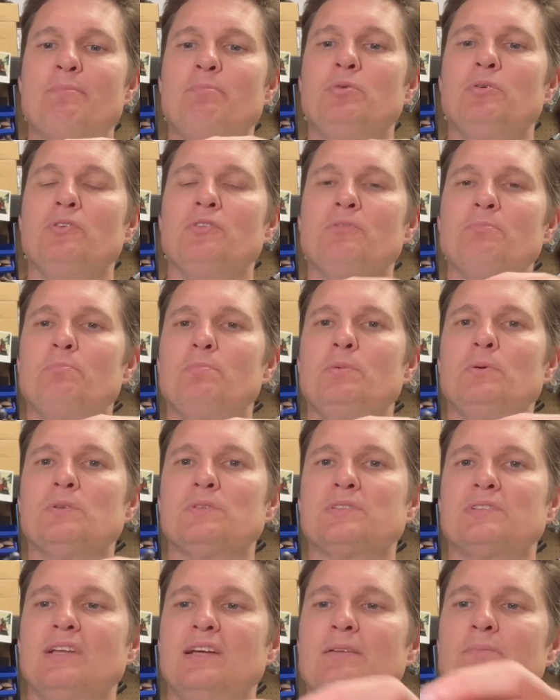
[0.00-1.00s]
pull the
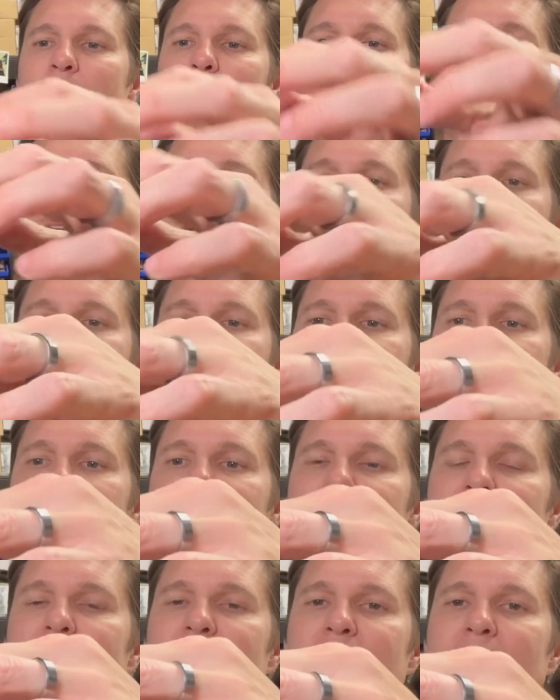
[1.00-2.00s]
bolt slide back because
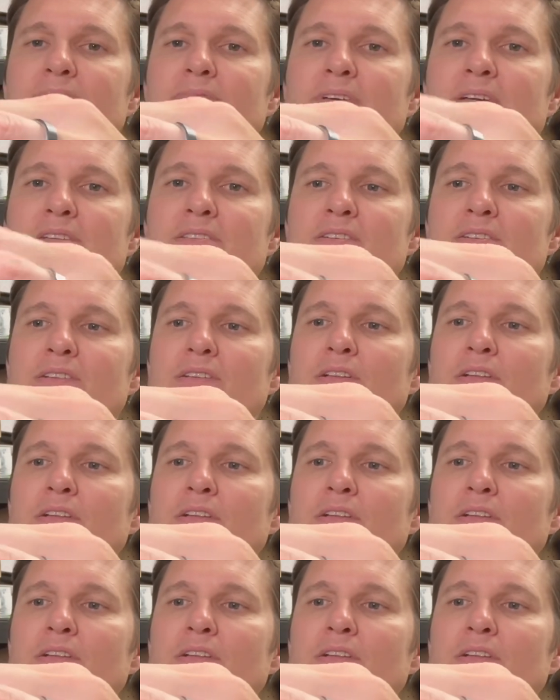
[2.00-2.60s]
it's